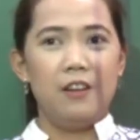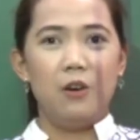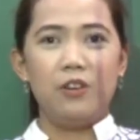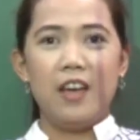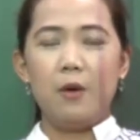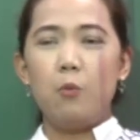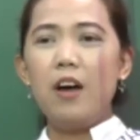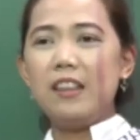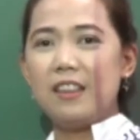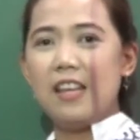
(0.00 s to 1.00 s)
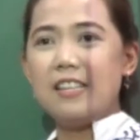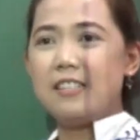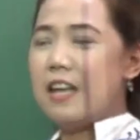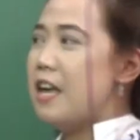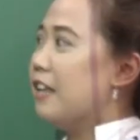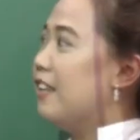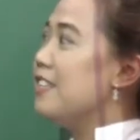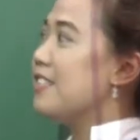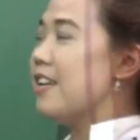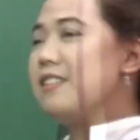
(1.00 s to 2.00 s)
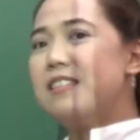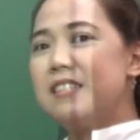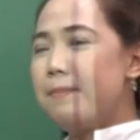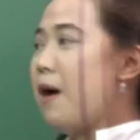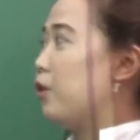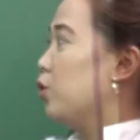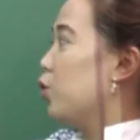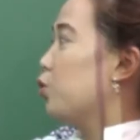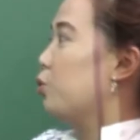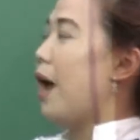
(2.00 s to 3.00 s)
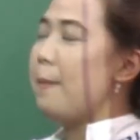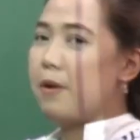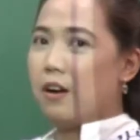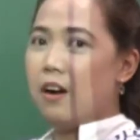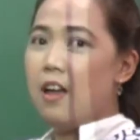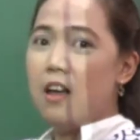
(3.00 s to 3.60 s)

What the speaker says: Okay, what is this sentence about? Your grammar.